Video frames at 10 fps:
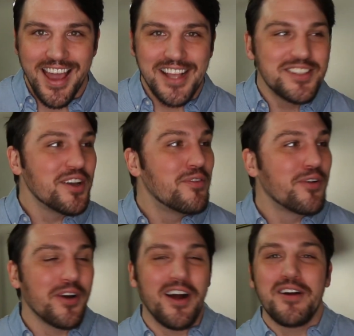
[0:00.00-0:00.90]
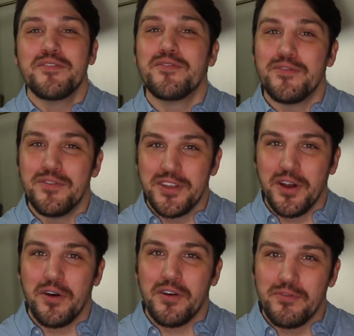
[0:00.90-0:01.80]
And so for our you
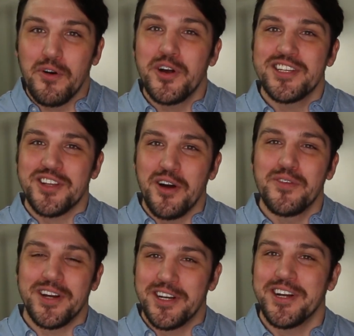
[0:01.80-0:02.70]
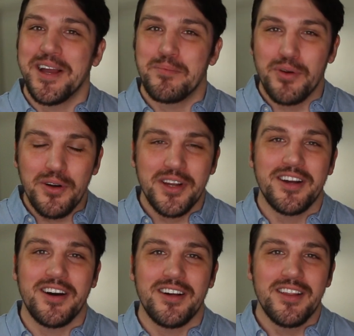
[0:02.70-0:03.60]
know, voice over internet
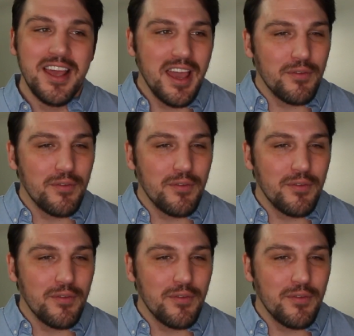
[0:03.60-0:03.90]
protocol,